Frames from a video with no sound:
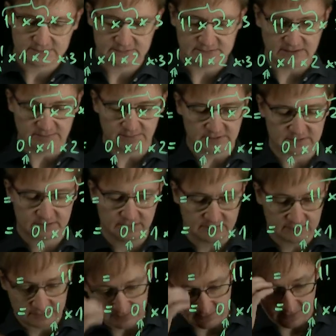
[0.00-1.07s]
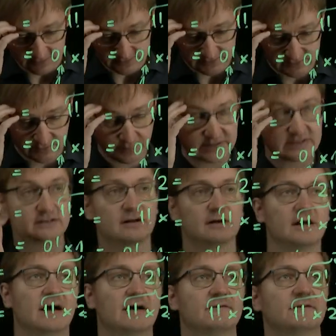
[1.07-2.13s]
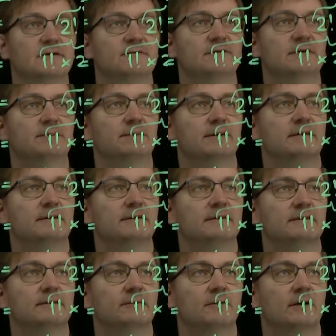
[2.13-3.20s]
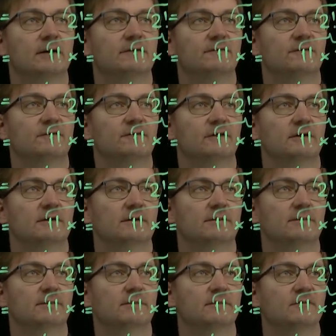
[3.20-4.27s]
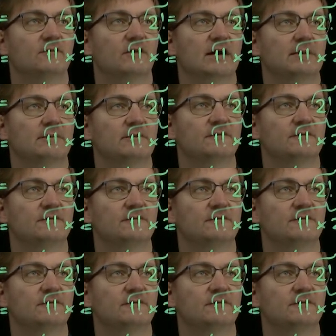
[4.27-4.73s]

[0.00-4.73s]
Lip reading: see what it does. So basically I have one variable